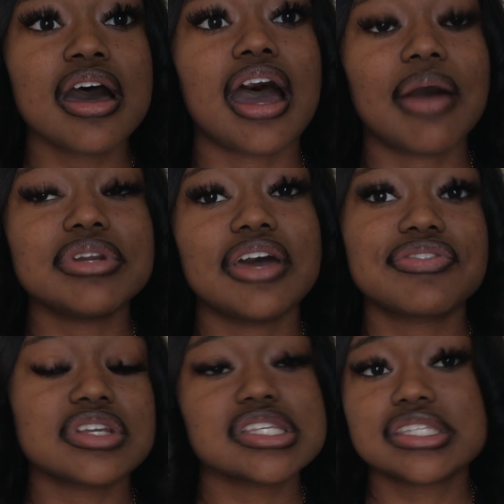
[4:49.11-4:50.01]
I would
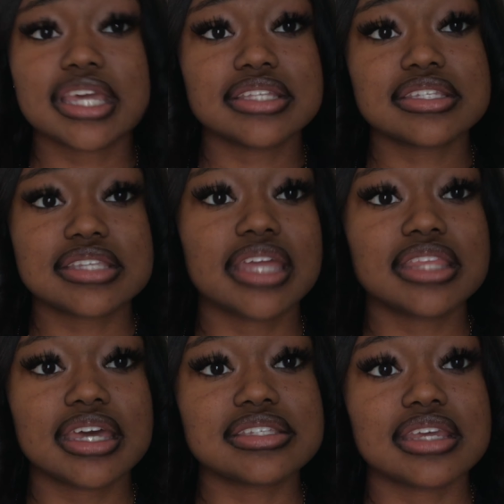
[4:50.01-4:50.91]
definitely say to take
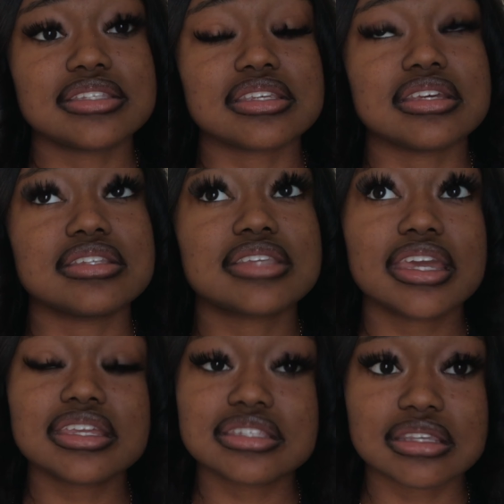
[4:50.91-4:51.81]
the SAT, take
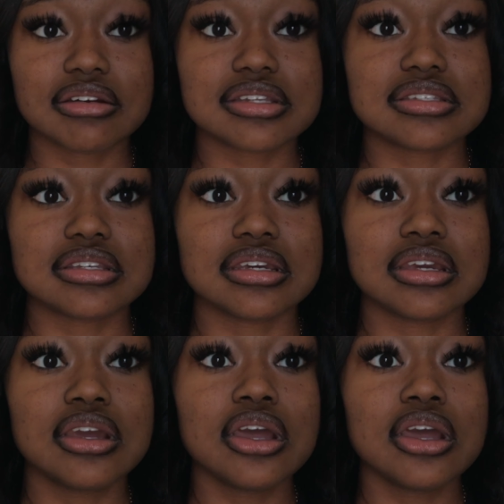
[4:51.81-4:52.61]
it seriously.